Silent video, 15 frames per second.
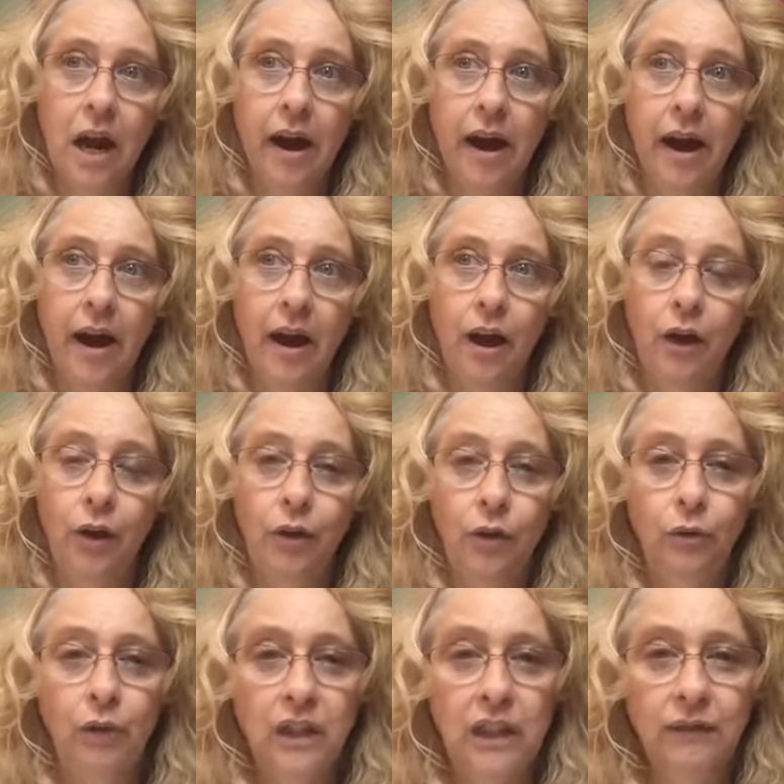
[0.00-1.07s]
uh, who
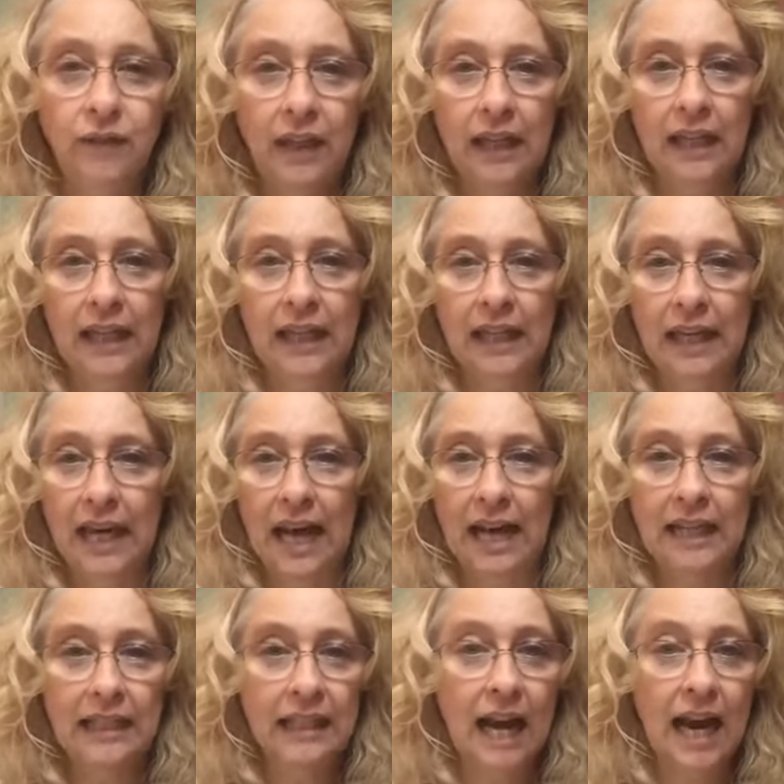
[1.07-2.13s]
is feeling the
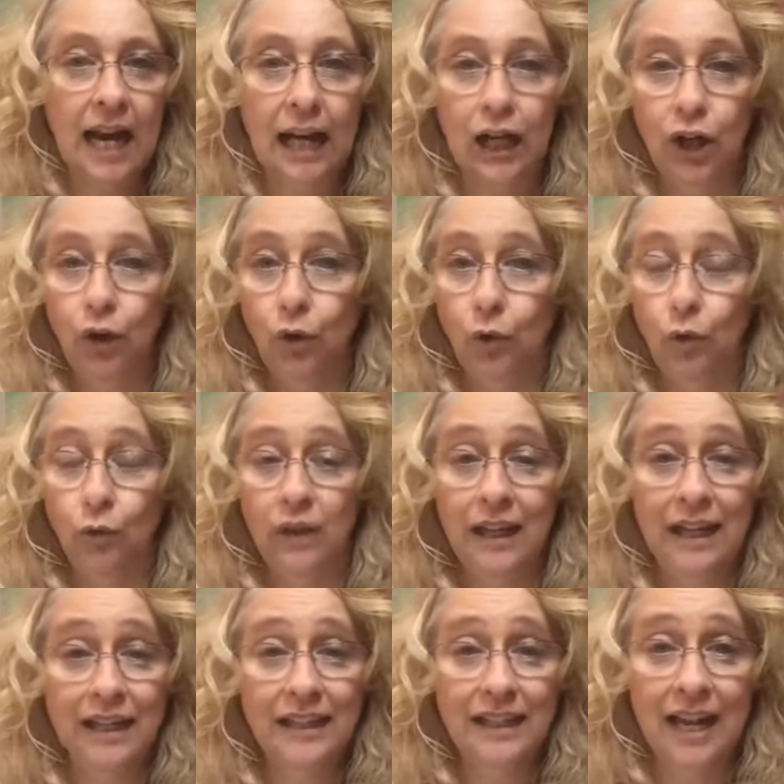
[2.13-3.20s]
anxiety, who
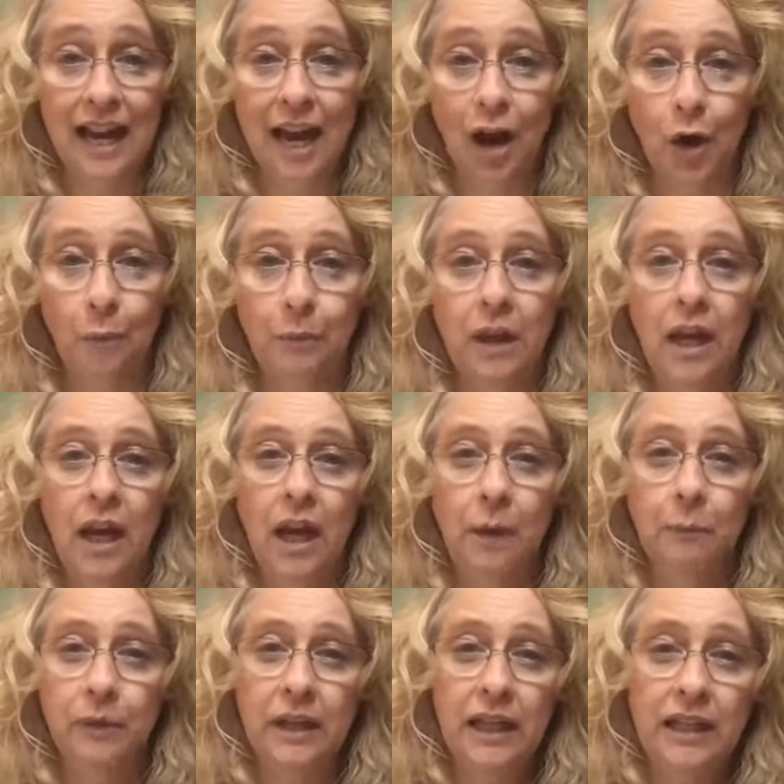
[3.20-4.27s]
needs the help,
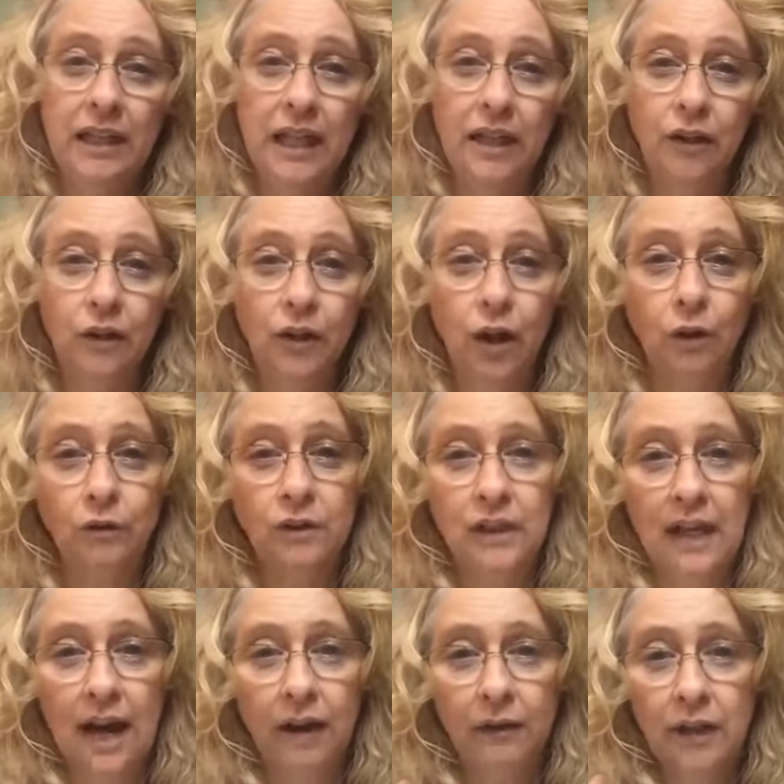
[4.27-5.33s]
please either go
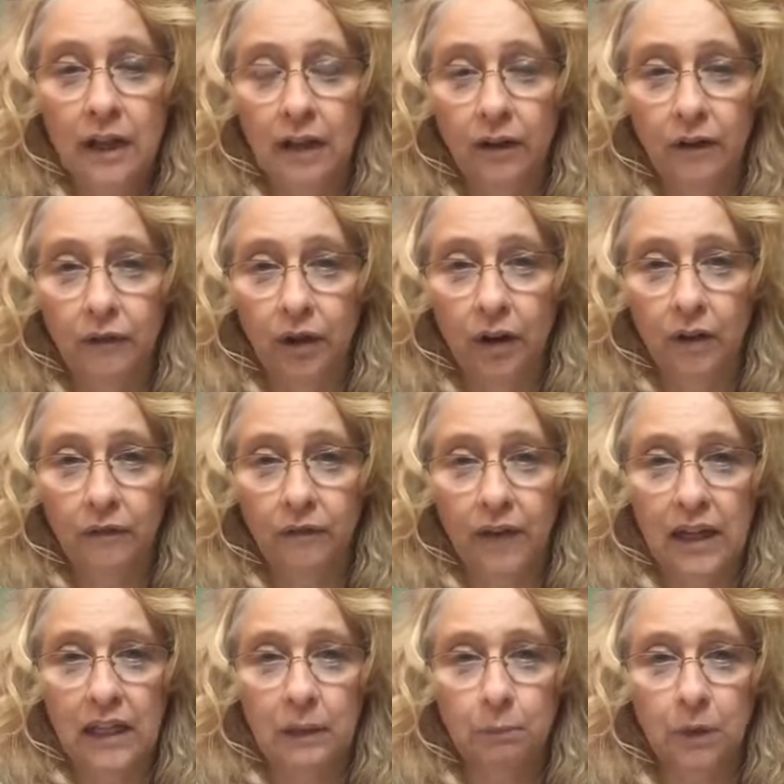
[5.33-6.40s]
down here if you're on
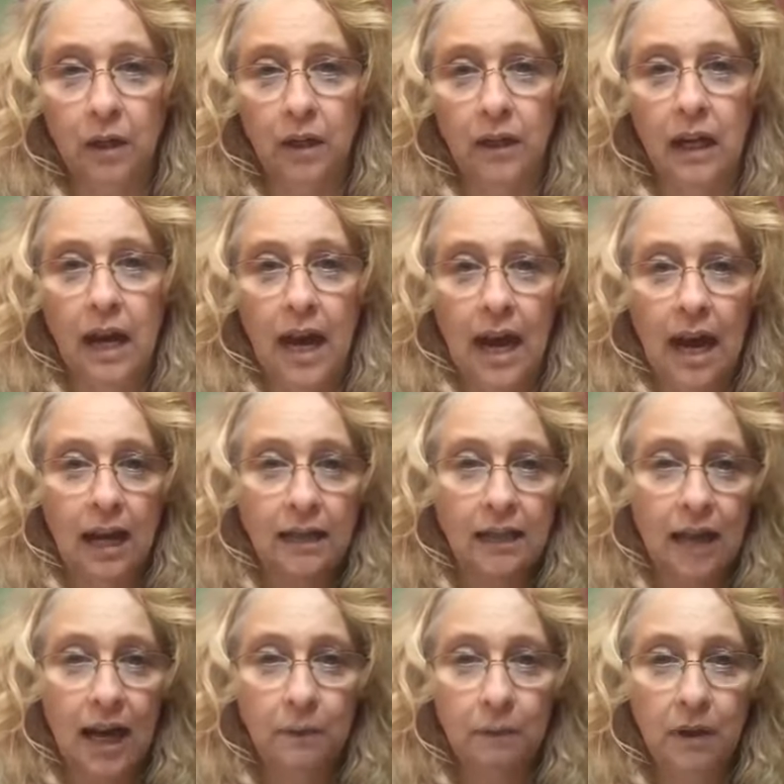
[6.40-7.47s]
Facebook and
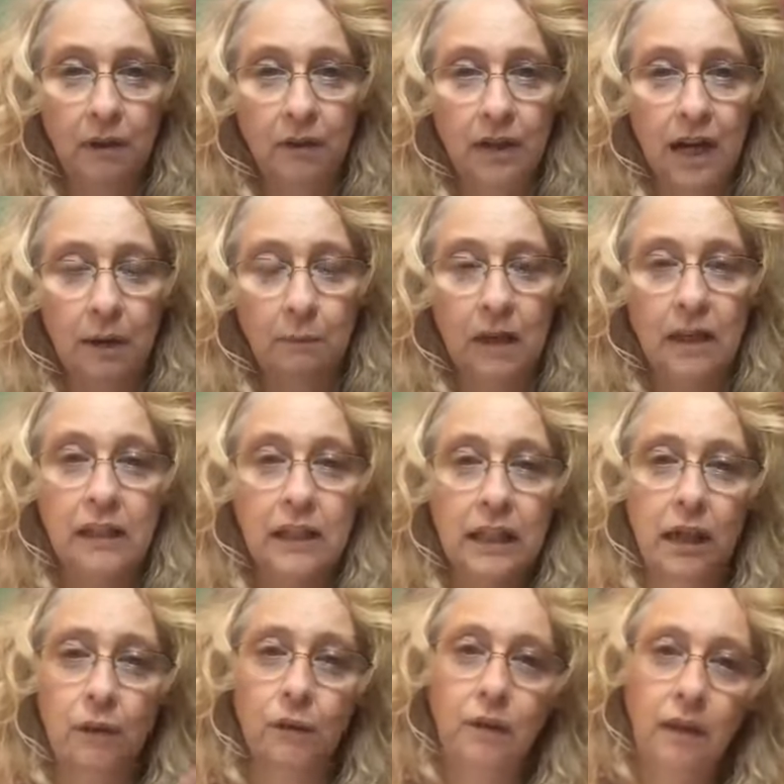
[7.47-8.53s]
type their name in
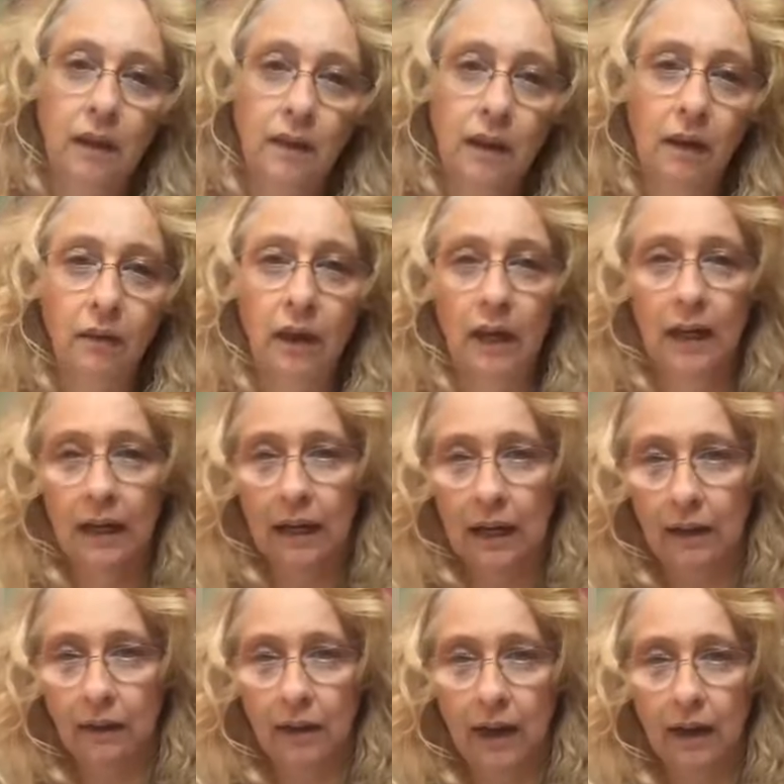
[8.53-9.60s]
so that they'll get it
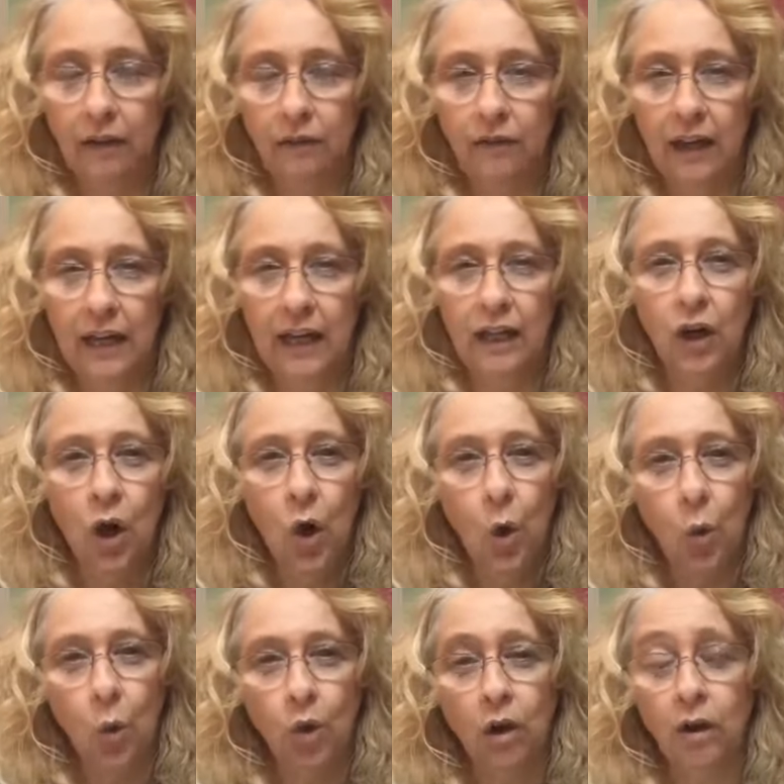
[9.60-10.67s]
in their feed
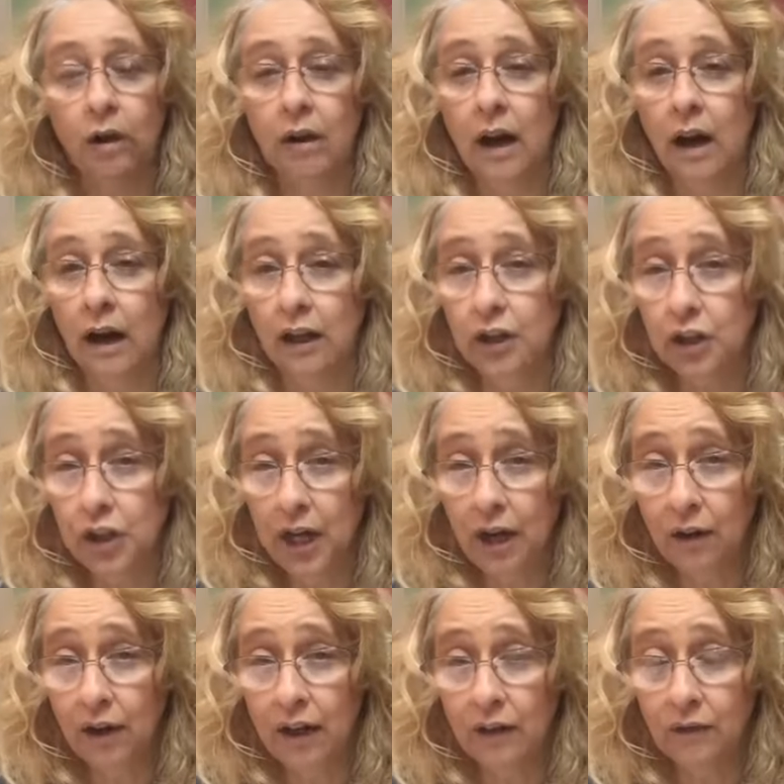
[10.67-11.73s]
or uh,
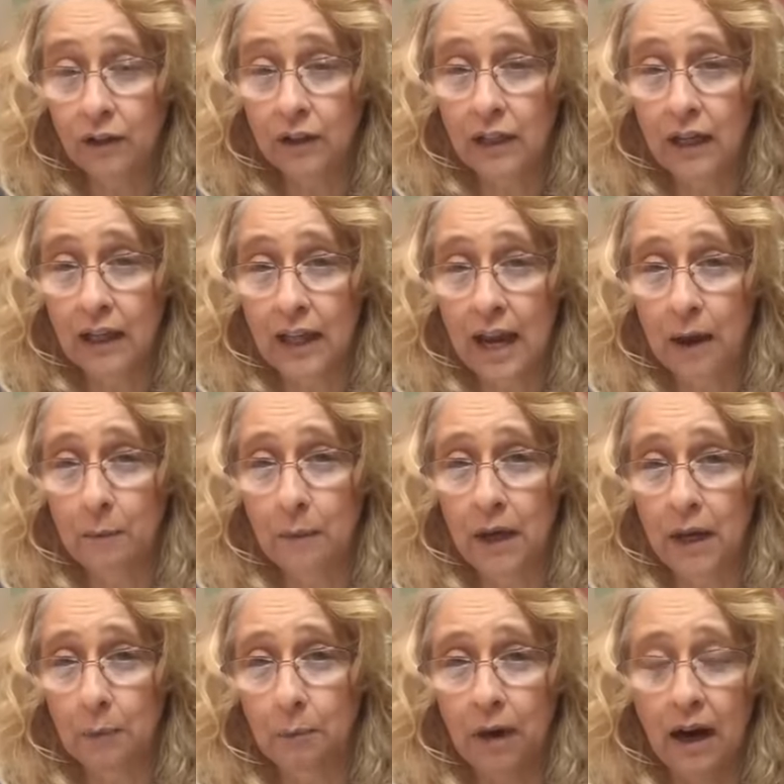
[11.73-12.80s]
share it to them
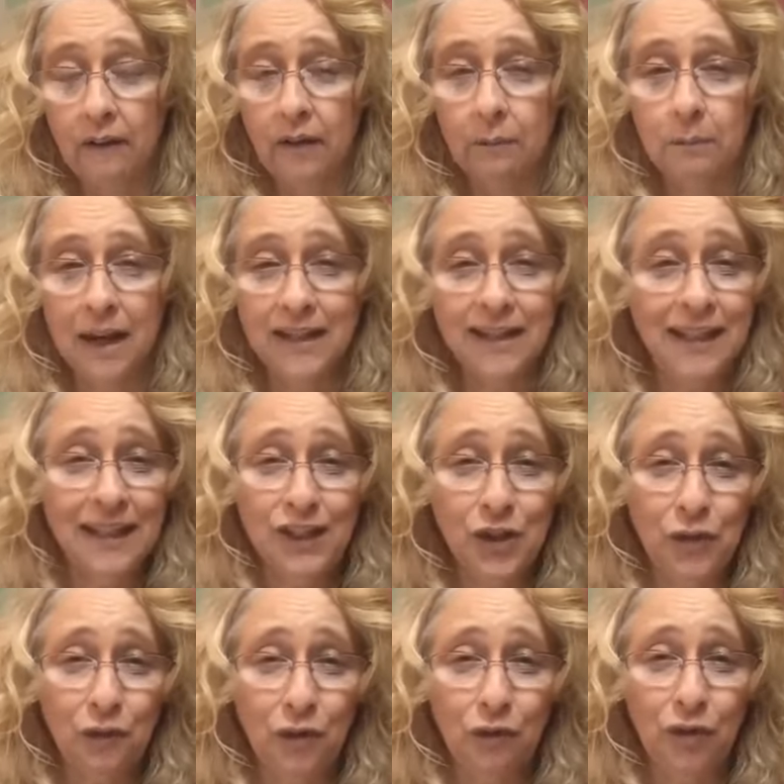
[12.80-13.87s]
in a private message
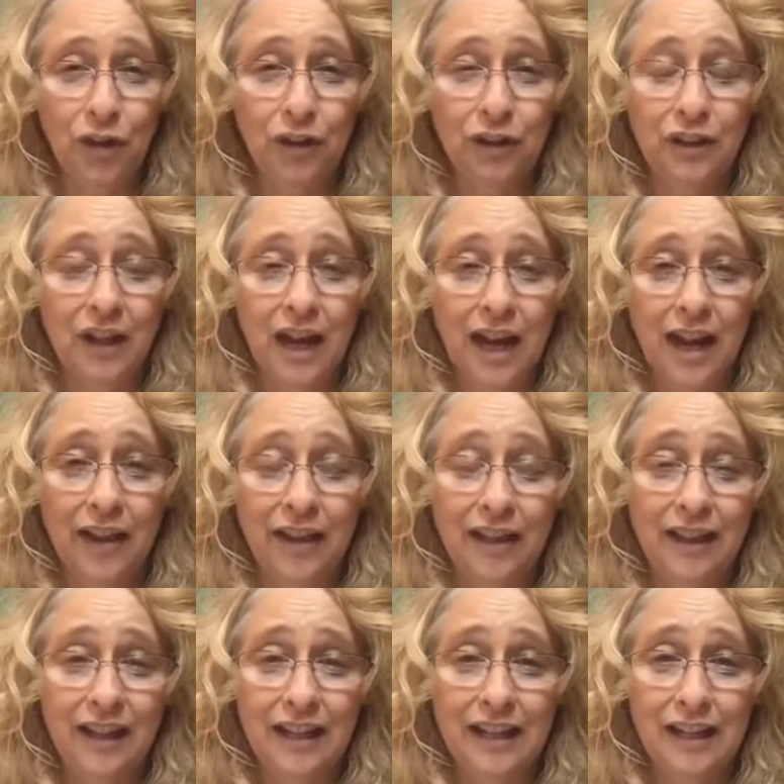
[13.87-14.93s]
if you feel uh,
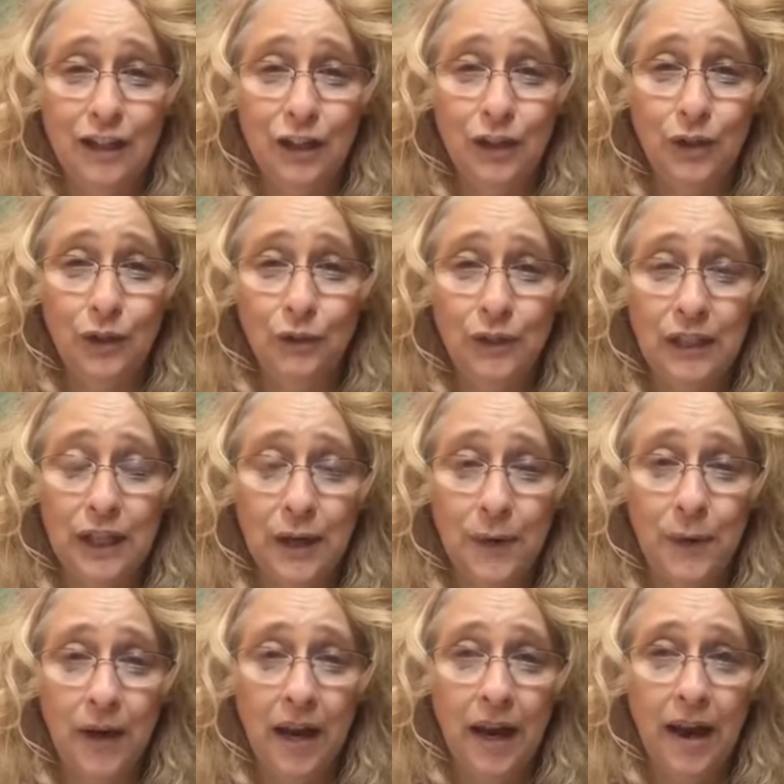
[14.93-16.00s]
the need to do so.